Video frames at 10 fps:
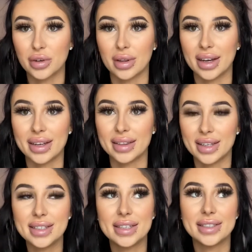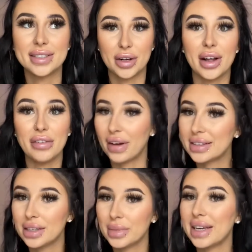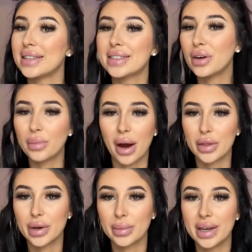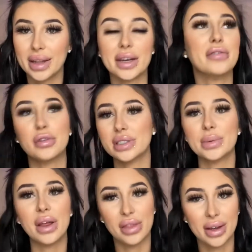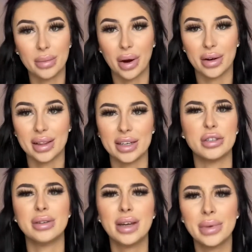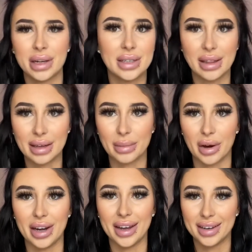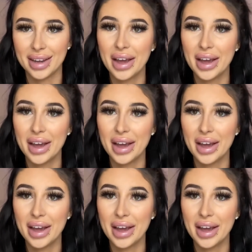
Like, this is still affecting me. It's still bothering me. Like, of course I'm gonna think about it. Like, don't tell me not to think about it.